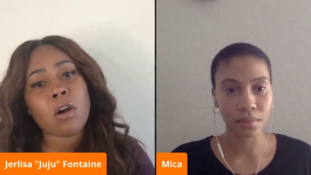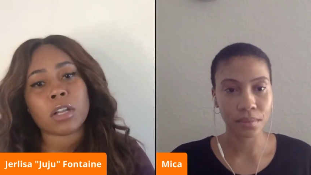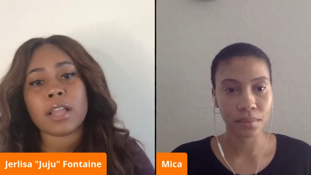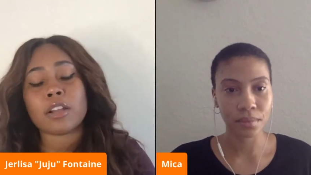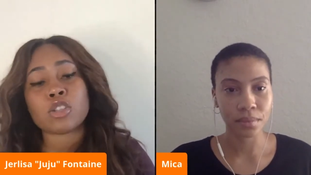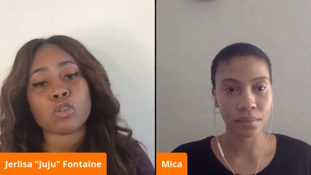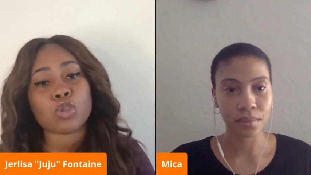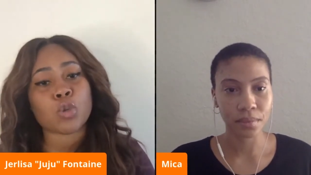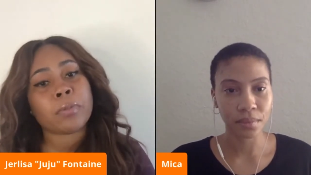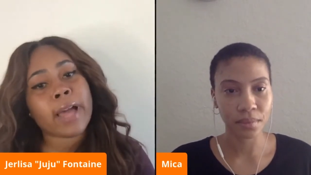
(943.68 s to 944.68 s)
Speaker 1: on a lot of
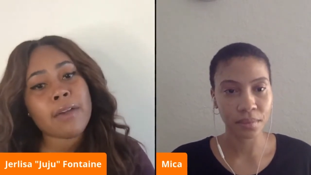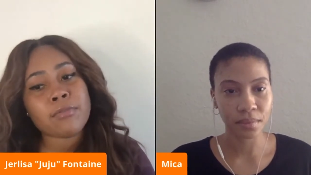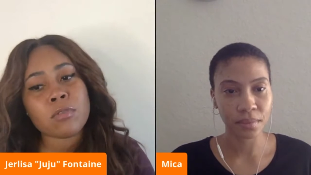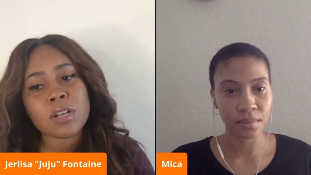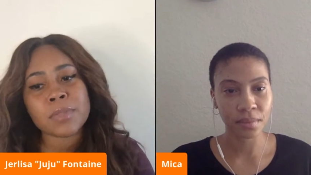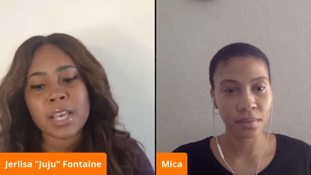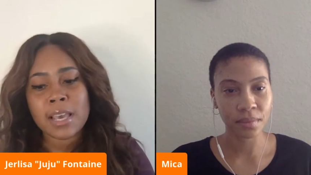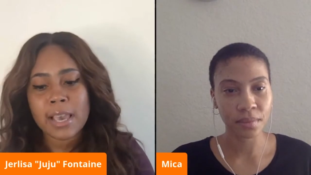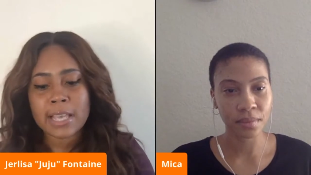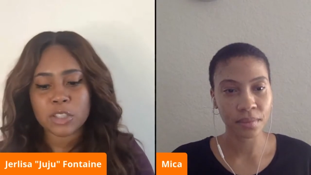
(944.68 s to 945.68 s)
social platforms
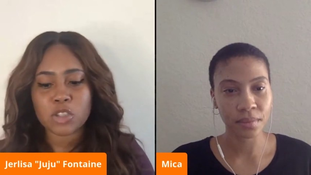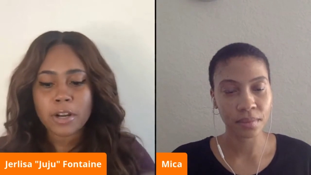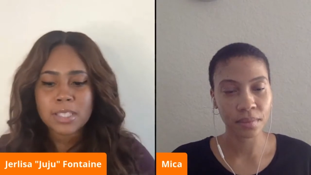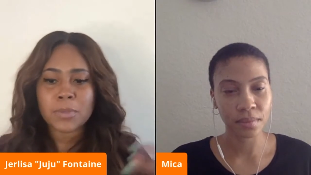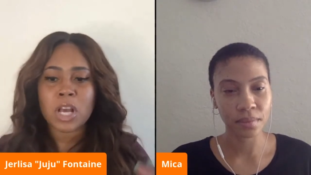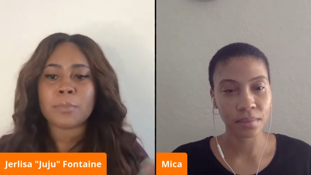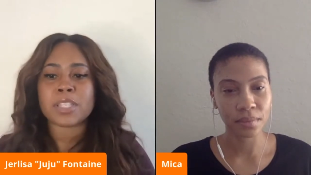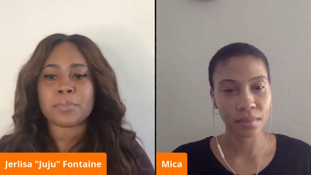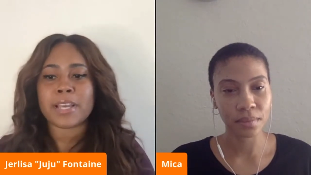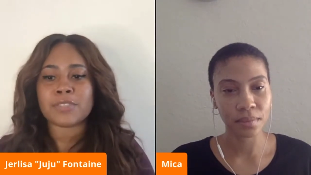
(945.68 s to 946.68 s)
is it's starting to become a
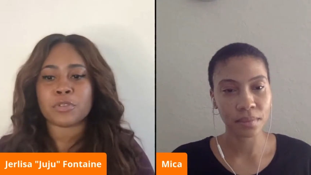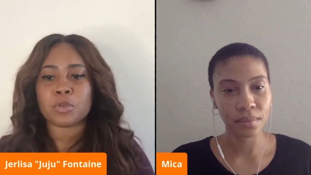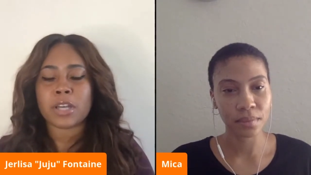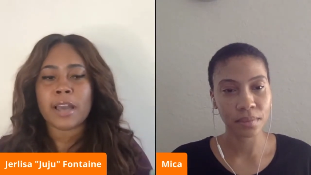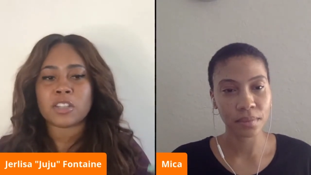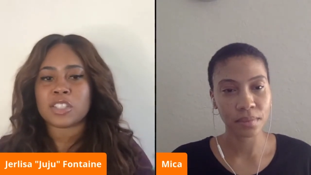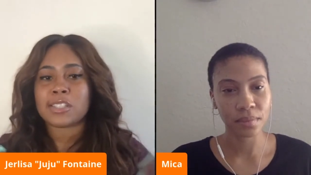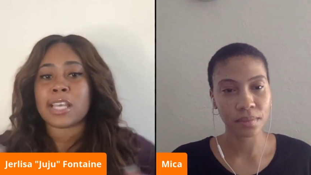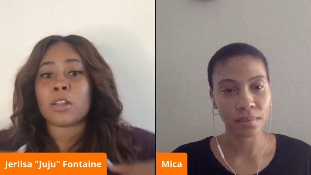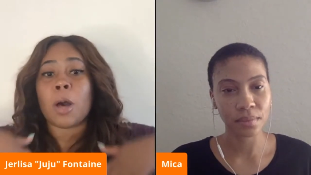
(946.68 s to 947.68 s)
space for you to kind of just
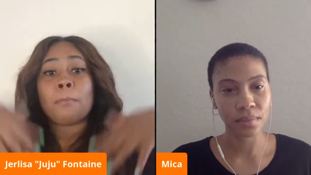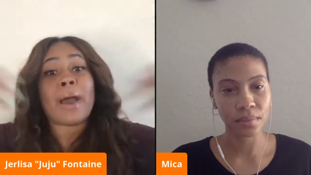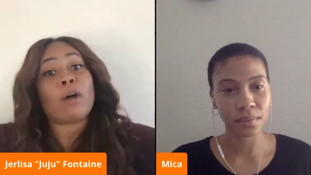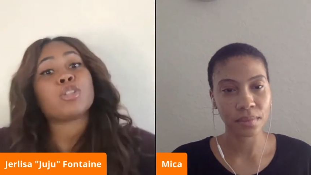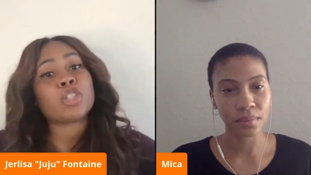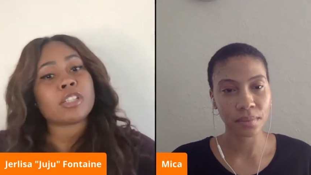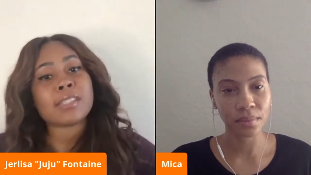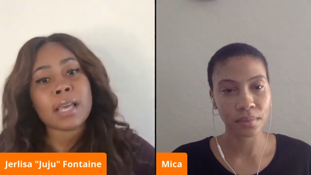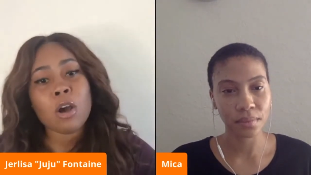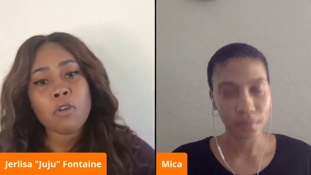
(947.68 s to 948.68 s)
tell about
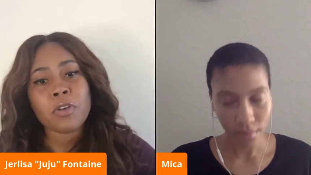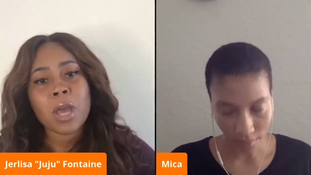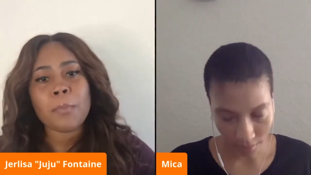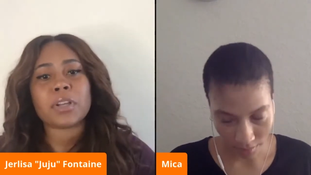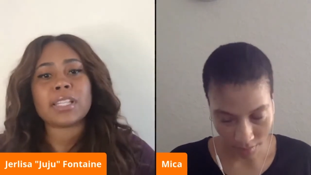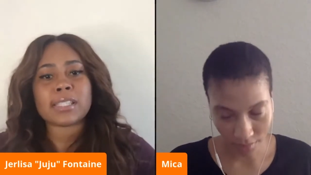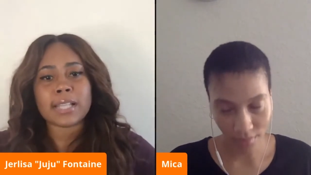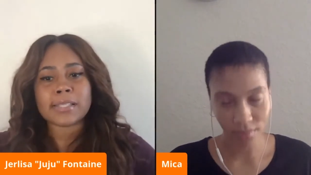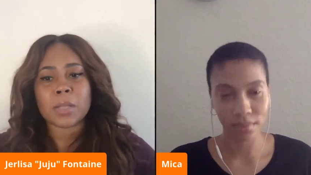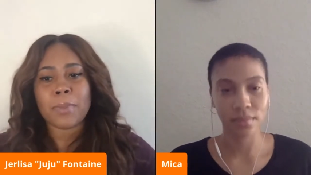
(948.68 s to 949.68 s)
yourself, but it's
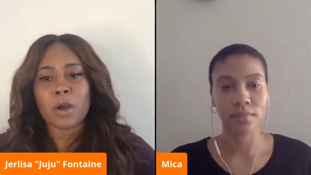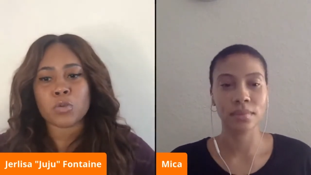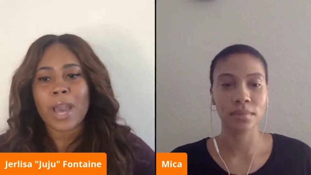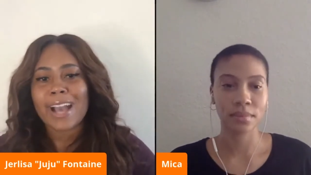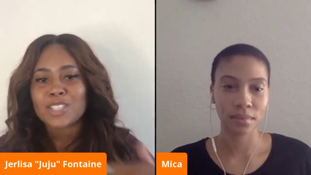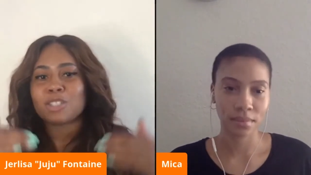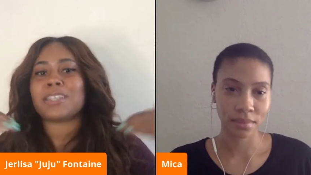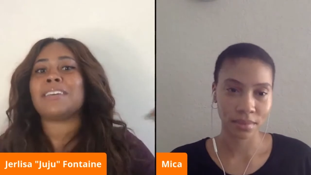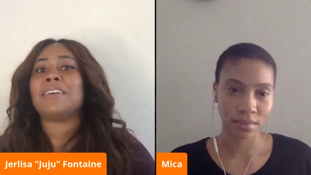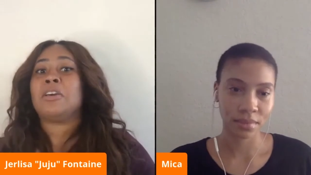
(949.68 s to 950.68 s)
less about you
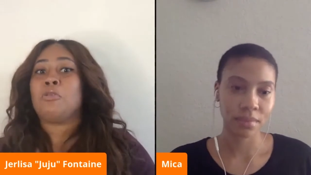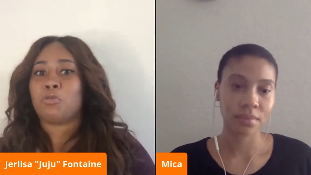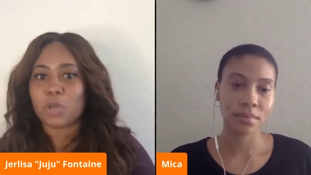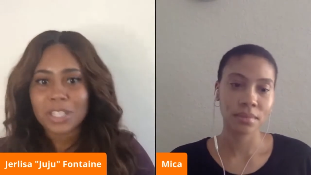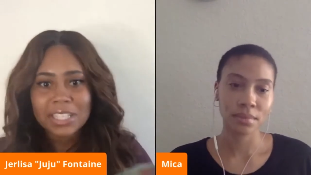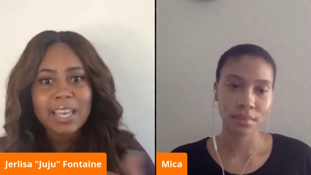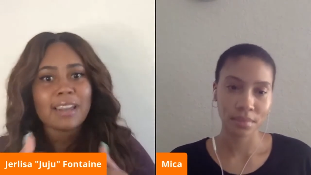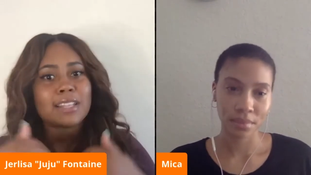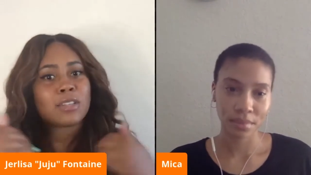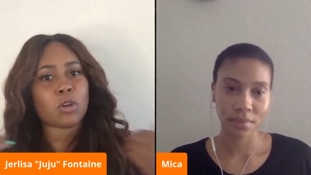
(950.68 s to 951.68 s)
actually really getting
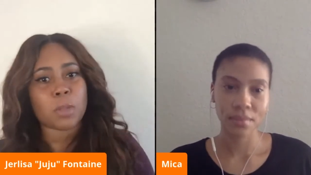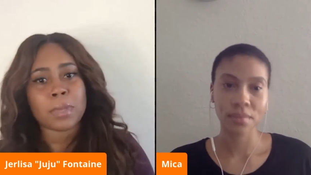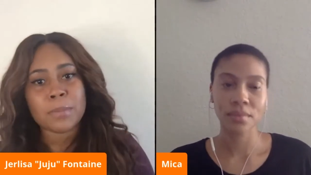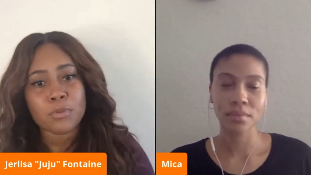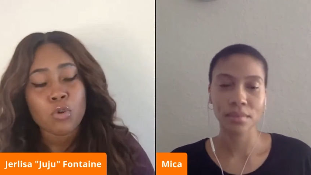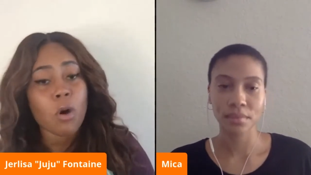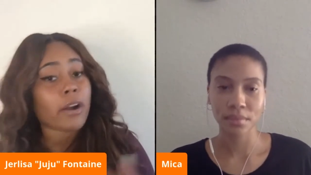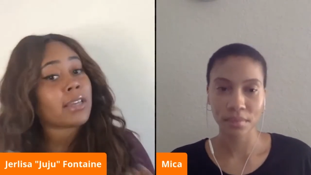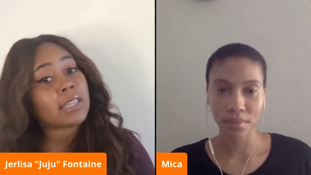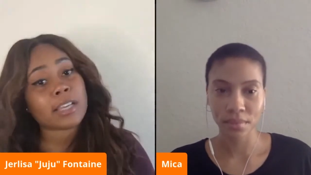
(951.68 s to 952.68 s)
to know the people who are
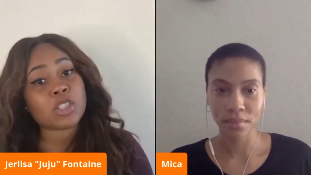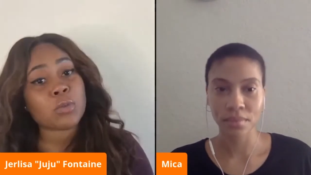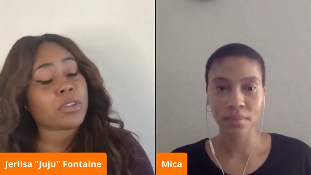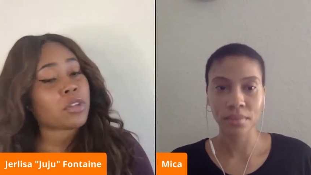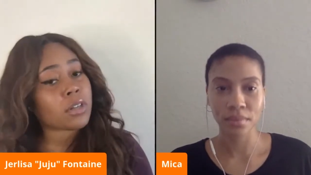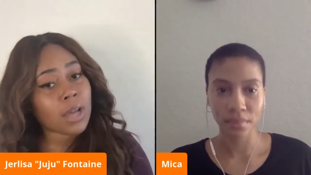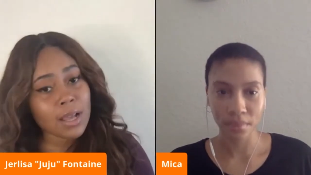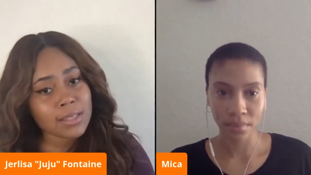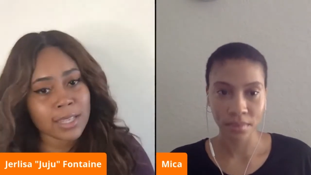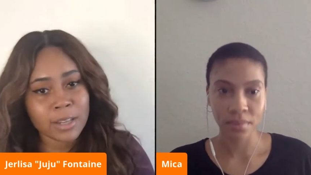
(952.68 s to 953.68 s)
engaging with your
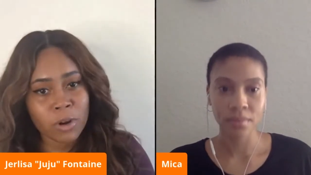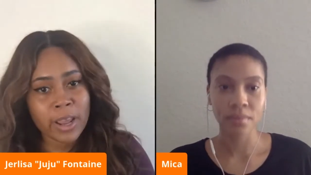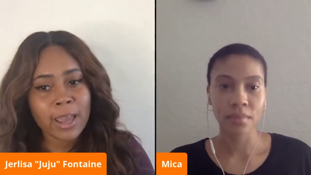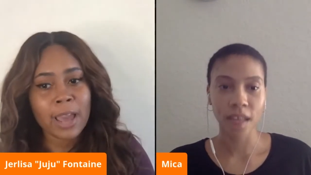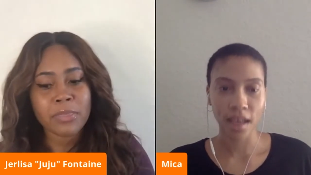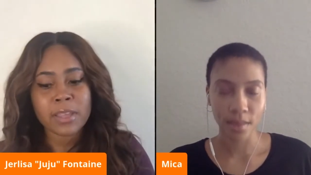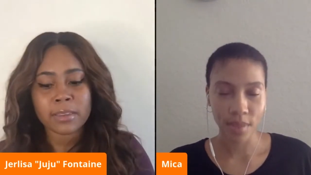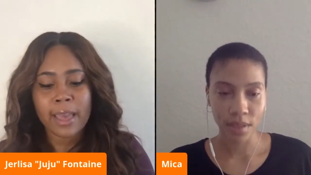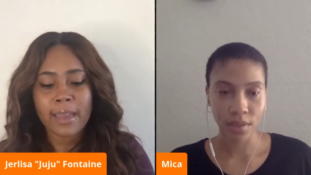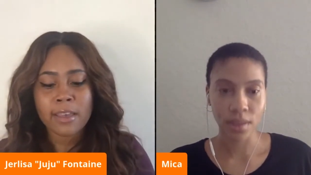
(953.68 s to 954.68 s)
content, right? I think
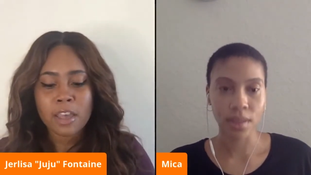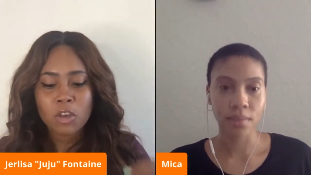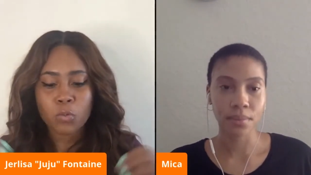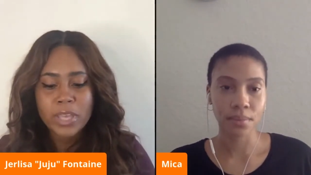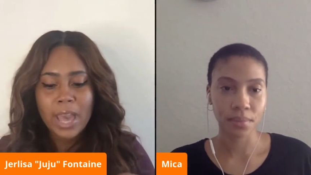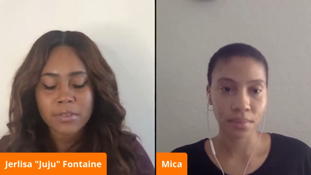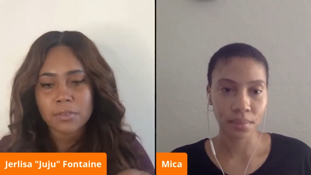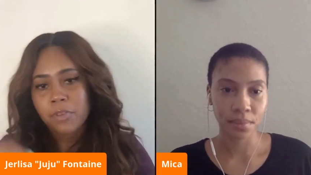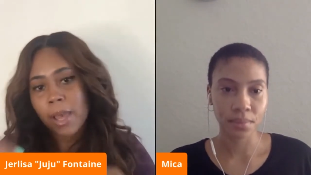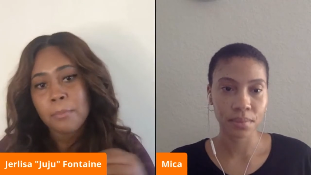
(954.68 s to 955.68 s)
Absolutely. that we have to
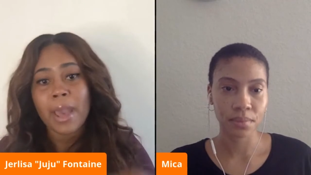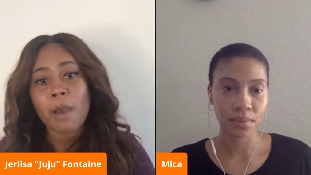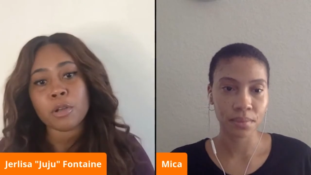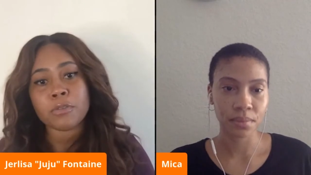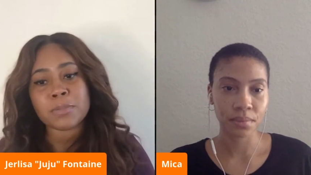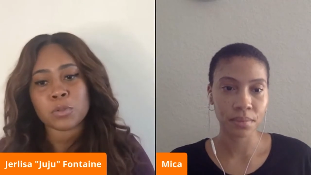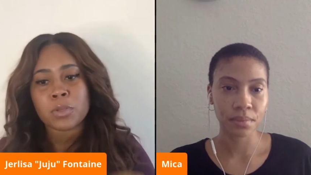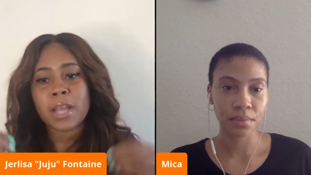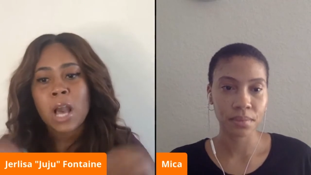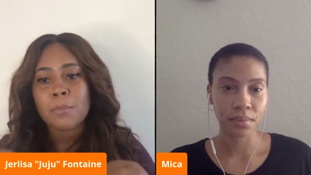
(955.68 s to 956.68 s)
find boundaries between
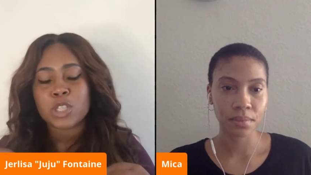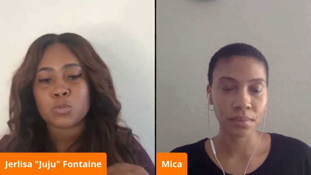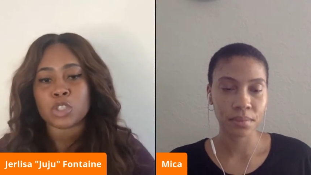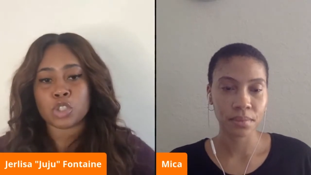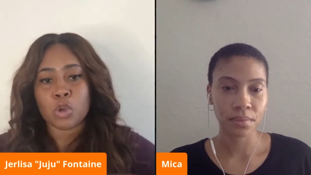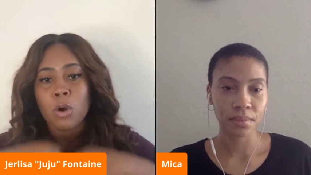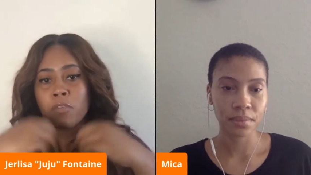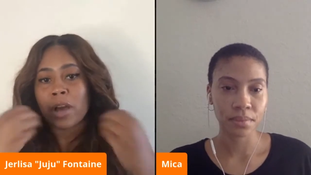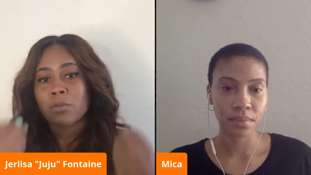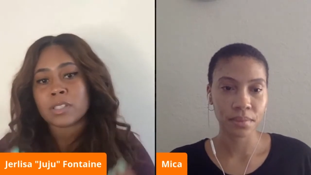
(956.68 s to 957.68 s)
how much we show of
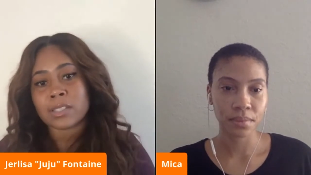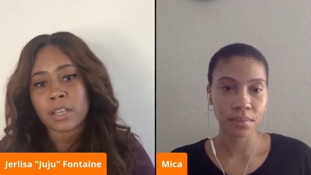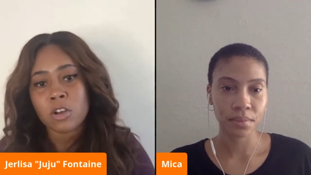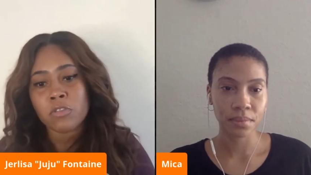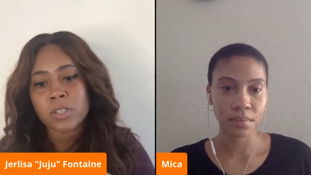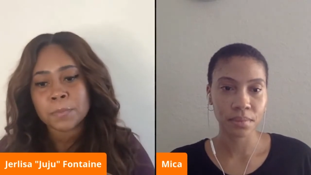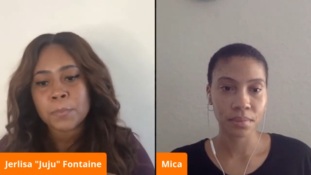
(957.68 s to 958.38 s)
ourselves